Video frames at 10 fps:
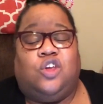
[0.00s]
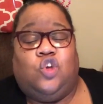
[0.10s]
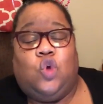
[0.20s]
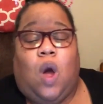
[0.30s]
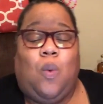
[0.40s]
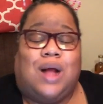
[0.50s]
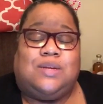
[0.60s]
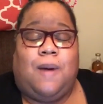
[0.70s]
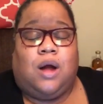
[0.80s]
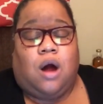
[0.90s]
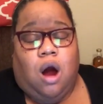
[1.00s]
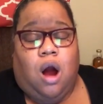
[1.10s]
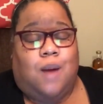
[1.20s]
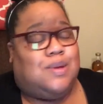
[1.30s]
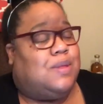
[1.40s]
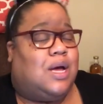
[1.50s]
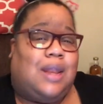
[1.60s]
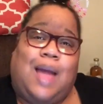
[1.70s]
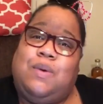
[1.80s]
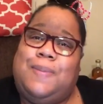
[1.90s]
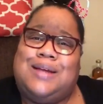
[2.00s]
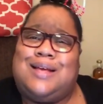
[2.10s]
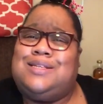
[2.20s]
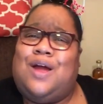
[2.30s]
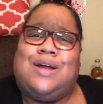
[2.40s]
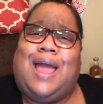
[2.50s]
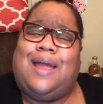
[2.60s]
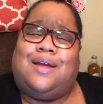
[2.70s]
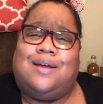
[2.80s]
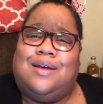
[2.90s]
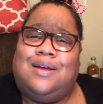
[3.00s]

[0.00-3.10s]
you know, I'm watching my carbs. I'm looking like, well, bitch, that's her cake.